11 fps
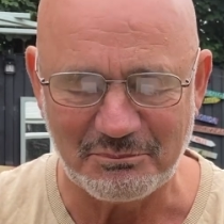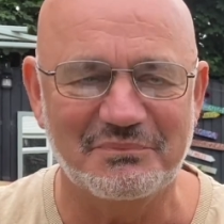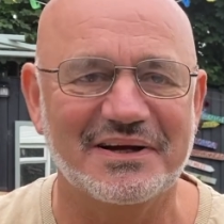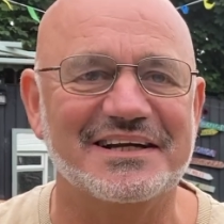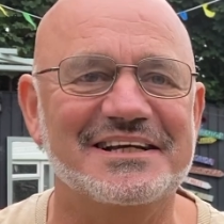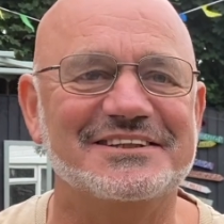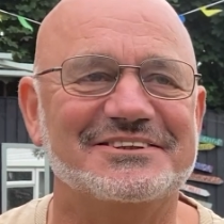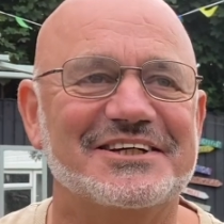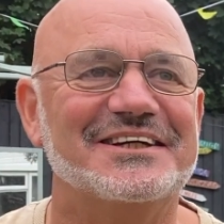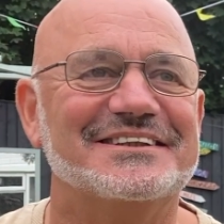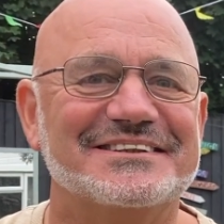And it's
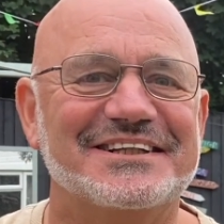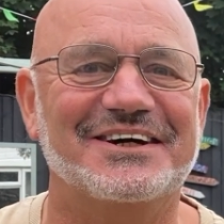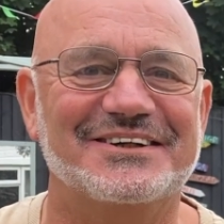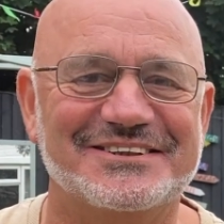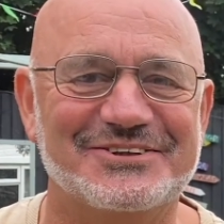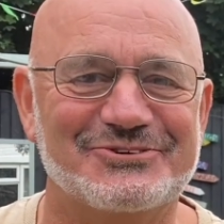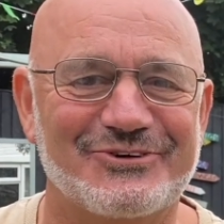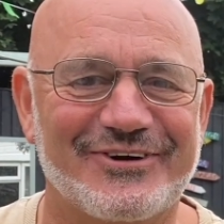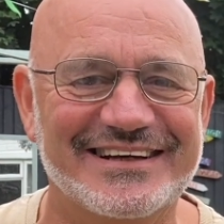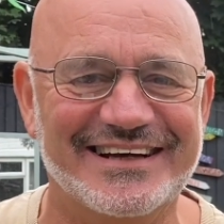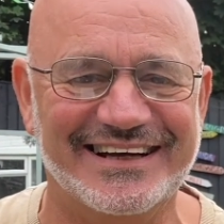just started
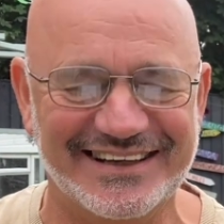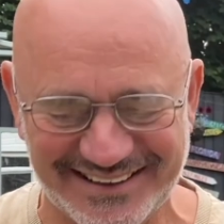raining,